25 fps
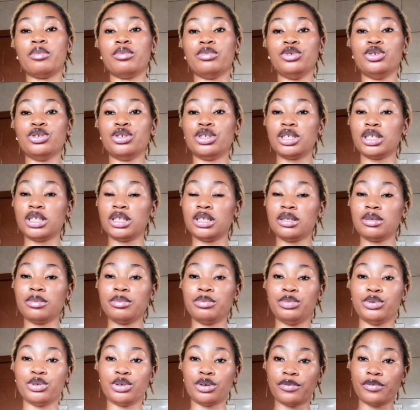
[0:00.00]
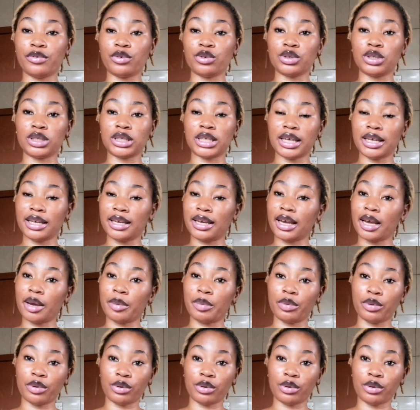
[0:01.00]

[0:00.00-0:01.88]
using beautiful skincare